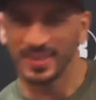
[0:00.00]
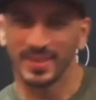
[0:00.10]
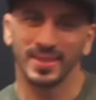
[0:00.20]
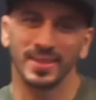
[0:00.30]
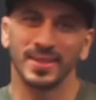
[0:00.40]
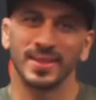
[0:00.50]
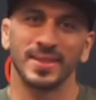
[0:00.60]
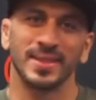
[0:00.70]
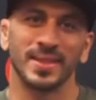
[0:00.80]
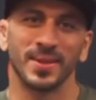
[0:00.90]

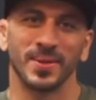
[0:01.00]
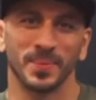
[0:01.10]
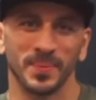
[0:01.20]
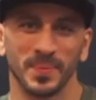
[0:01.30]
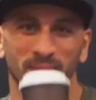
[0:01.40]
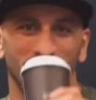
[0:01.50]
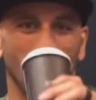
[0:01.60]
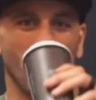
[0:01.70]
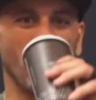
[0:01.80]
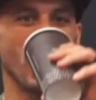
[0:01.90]

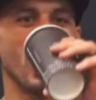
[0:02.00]
[no speech]